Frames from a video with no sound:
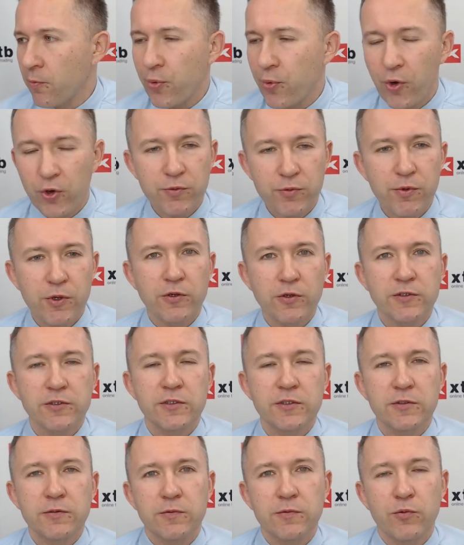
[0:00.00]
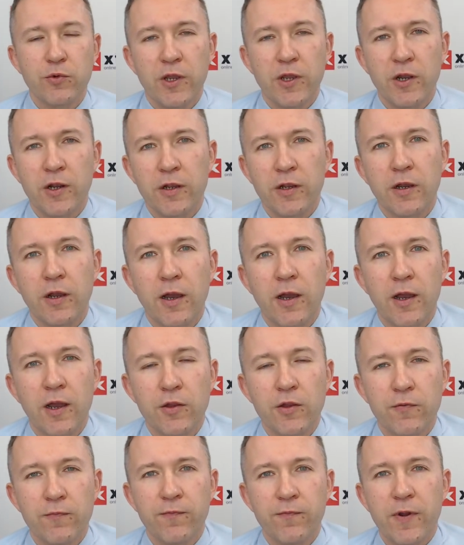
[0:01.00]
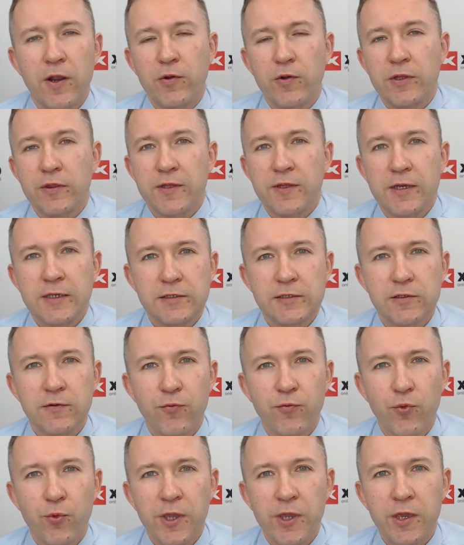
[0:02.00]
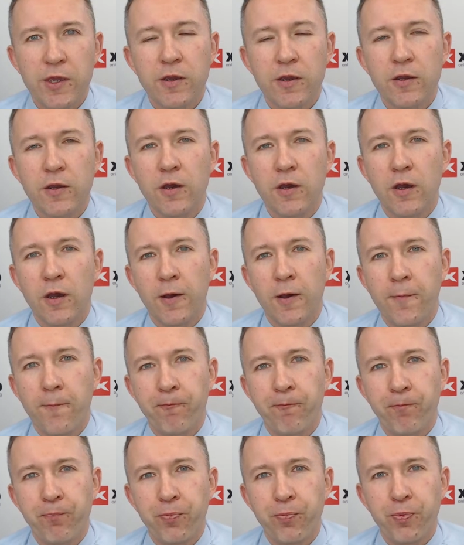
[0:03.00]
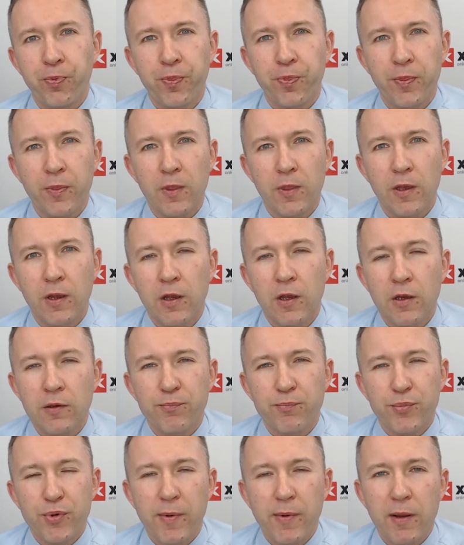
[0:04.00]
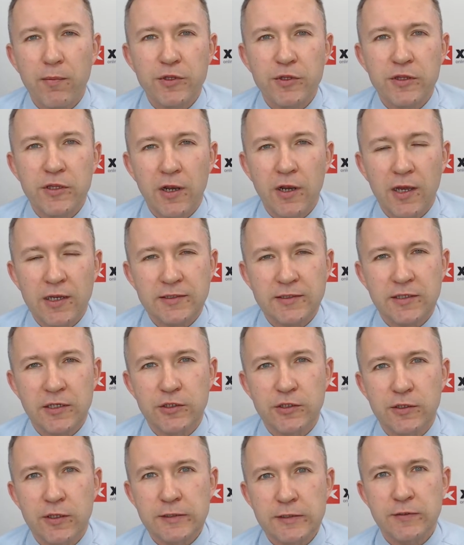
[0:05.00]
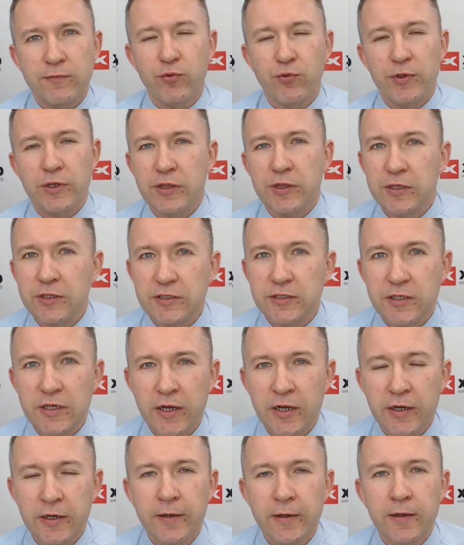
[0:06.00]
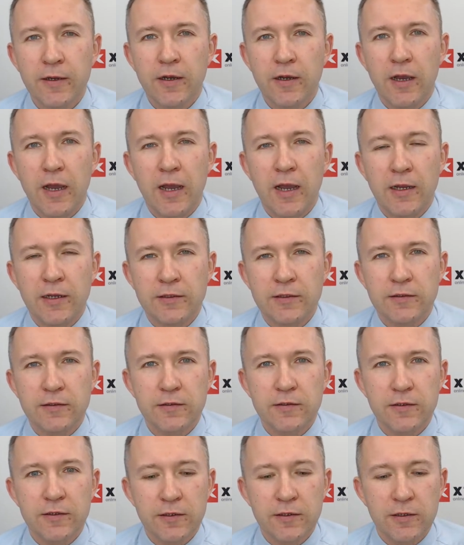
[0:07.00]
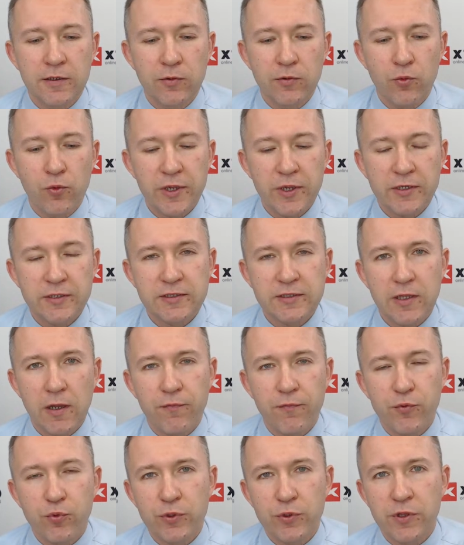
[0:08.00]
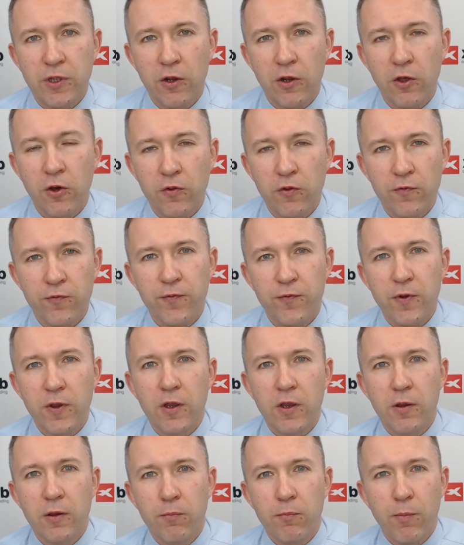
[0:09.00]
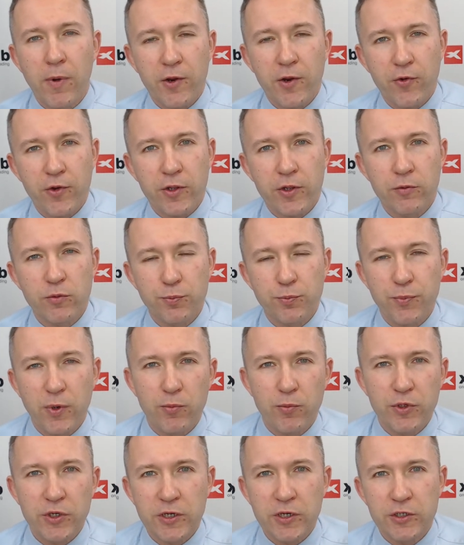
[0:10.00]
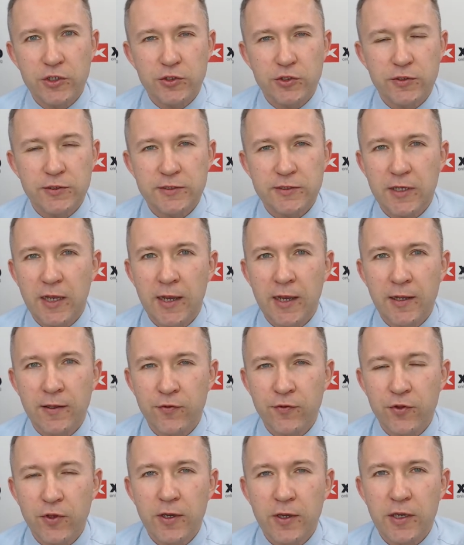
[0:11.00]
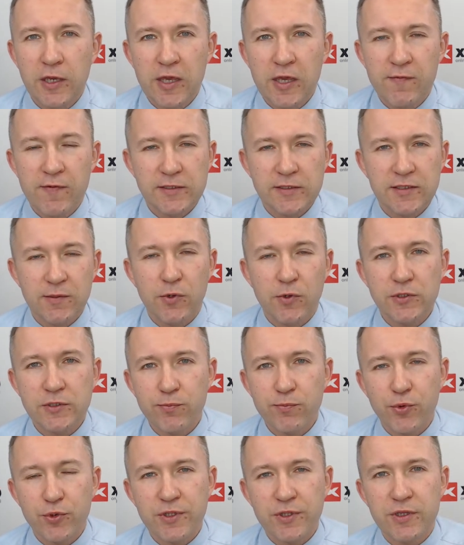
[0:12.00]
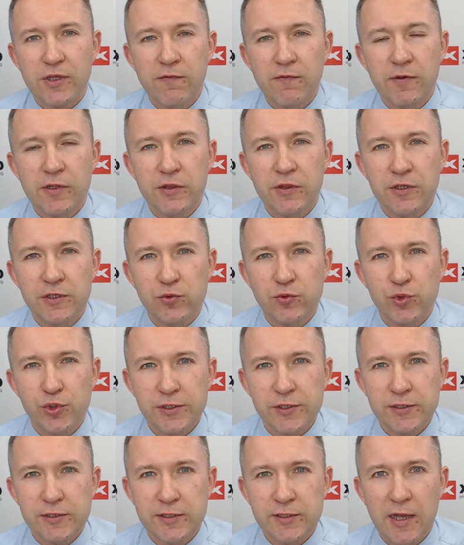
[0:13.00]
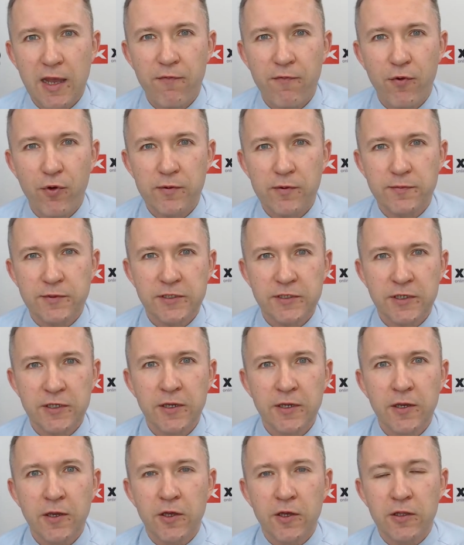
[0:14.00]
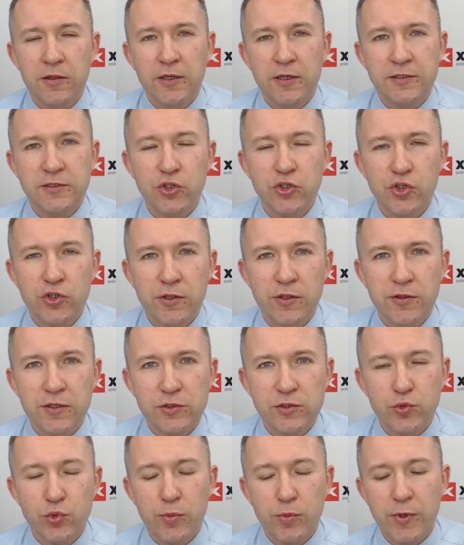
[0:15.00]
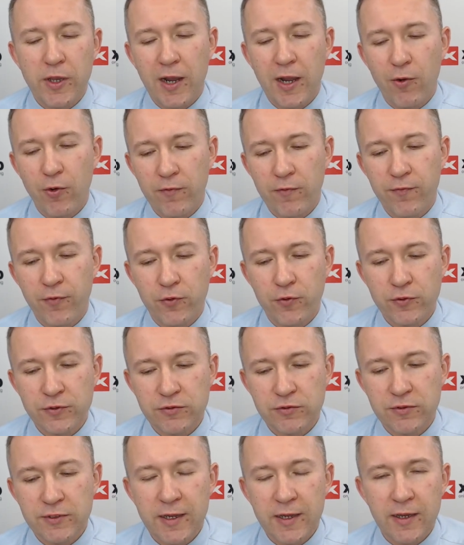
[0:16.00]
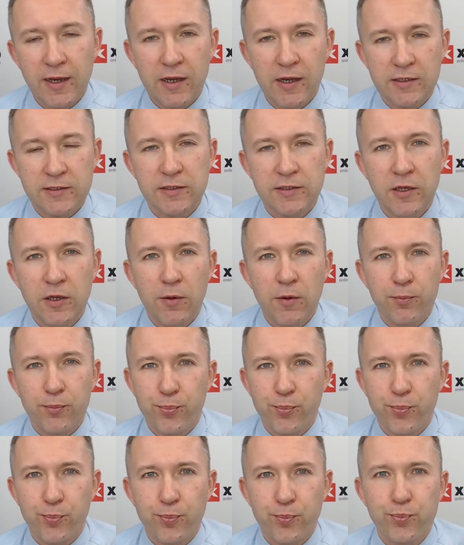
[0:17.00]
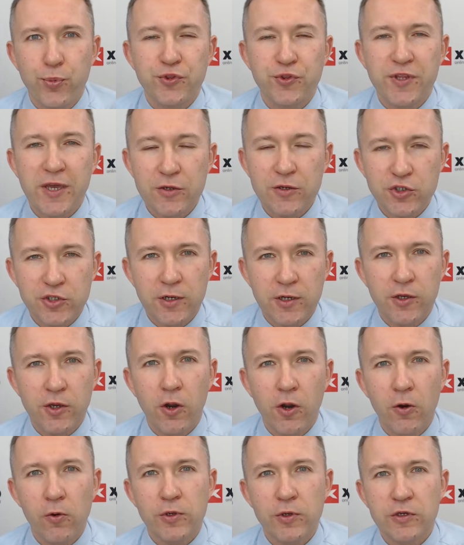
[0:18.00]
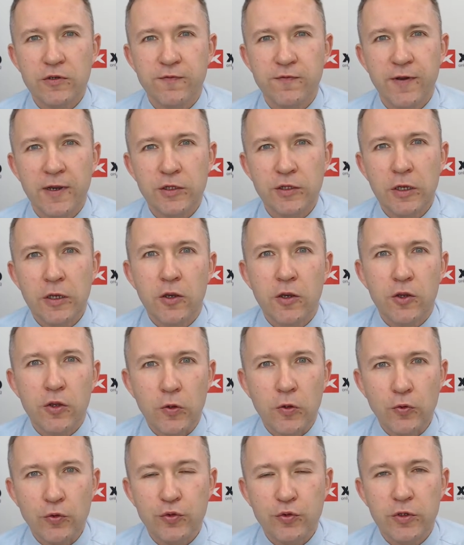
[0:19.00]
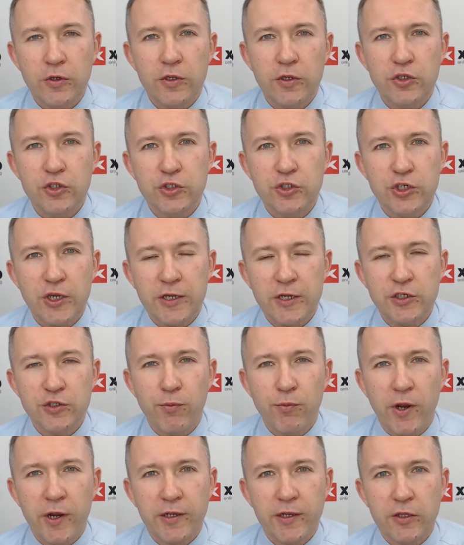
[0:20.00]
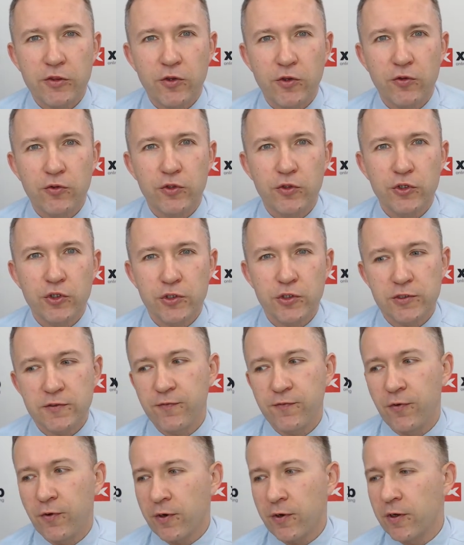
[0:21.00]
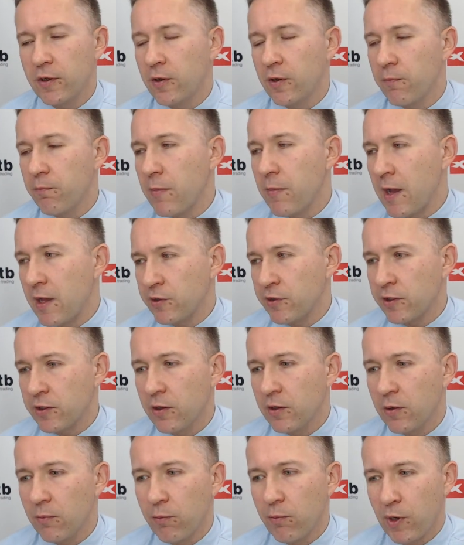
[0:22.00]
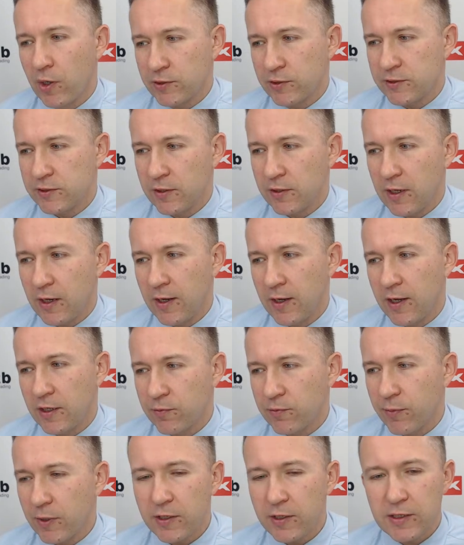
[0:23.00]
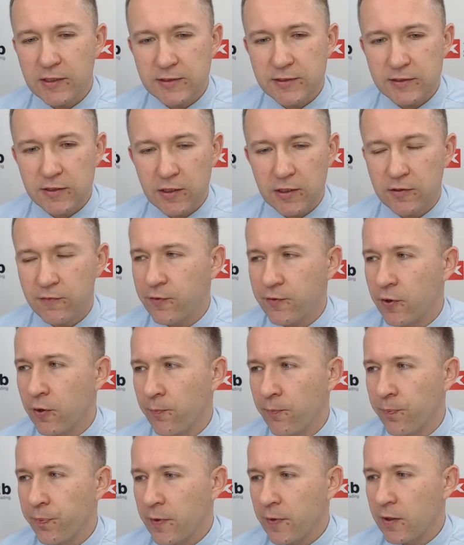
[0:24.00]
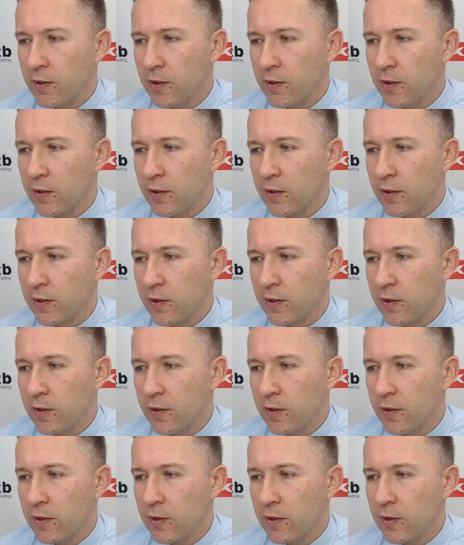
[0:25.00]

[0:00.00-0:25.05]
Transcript: point because we are ahead of very intensive week, probably the last such intensive week this year, and week stuffed with a lot of macroeconomic publications and events. The most important event this week is the FOMC decision. This will be our focus today, as potentially Hawkish Fed could change market conditions for many months ahead. But let's start from